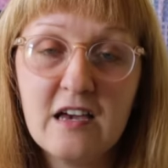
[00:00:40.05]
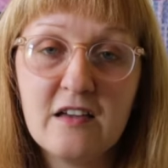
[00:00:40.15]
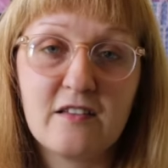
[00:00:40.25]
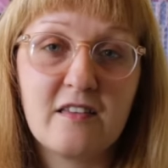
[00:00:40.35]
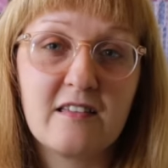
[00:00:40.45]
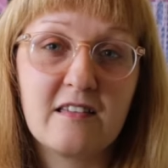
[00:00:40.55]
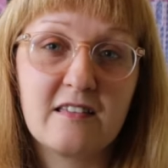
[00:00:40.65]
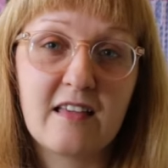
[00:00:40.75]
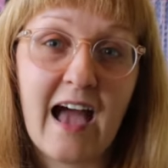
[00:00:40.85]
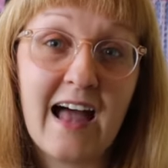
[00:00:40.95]
So this
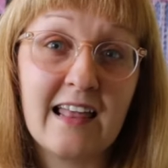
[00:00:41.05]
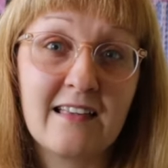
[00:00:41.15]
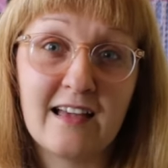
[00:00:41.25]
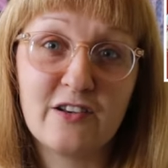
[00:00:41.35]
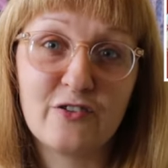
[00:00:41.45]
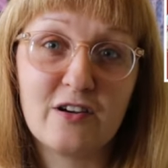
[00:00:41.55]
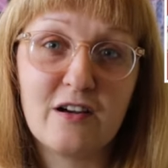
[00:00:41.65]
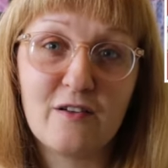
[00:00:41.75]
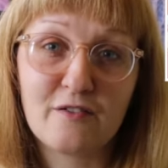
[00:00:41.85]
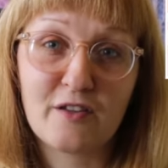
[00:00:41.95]
is
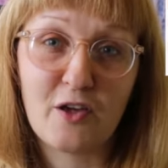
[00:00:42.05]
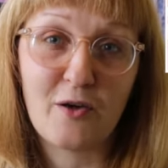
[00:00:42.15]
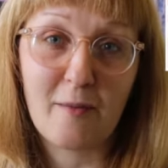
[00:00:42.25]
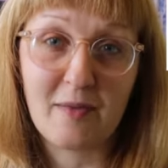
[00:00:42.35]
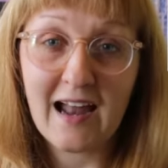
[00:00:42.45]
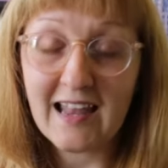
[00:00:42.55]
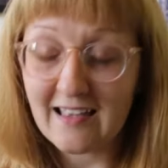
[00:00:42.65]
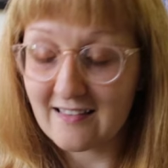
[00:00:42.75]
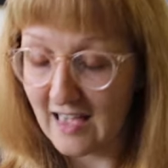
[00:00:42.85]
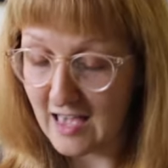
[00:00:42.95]
Alexandra of So Happy
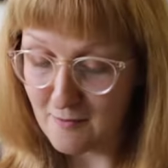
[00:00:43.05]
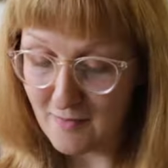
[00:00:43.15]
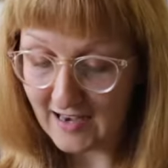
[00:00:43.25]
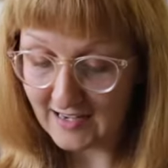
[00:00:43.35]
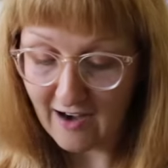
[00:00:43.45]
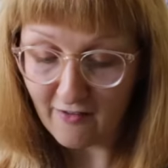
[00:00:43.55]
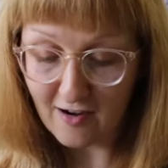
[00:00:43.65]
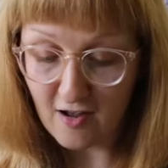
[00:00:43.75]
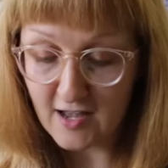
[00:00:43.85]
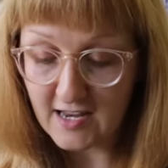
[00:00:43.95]
Alex and
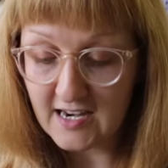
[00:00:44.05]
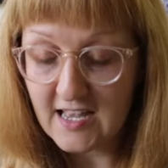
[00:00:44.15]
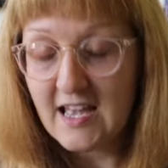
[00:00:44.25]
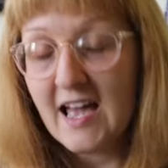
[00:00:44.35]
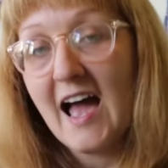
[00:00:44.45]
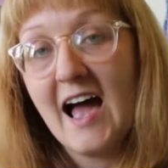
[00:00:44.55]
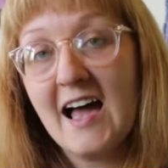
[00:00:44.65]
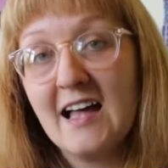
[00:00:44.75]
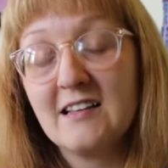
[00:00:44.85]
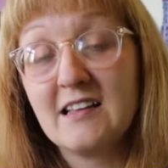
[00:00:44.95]
Caroline,
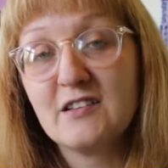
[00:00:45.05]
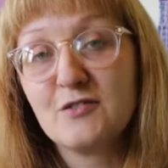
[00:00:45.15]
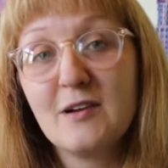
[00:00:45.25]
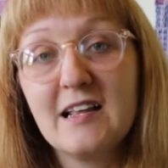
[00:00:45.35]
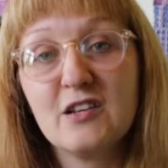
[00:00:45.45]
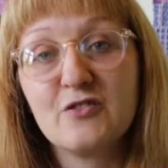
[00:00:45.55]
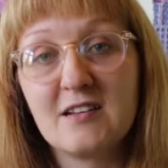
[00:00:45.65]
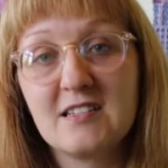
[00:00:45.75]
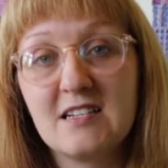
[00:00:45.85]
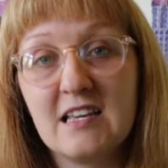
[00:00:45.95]
and it's a really
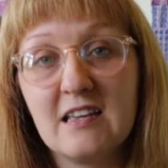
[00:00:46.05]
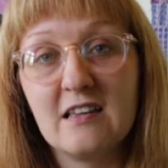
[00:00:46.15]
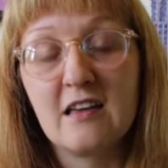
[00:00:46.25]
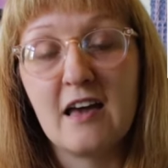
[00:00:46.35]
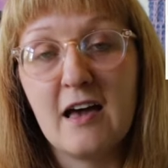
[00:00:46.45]
interesting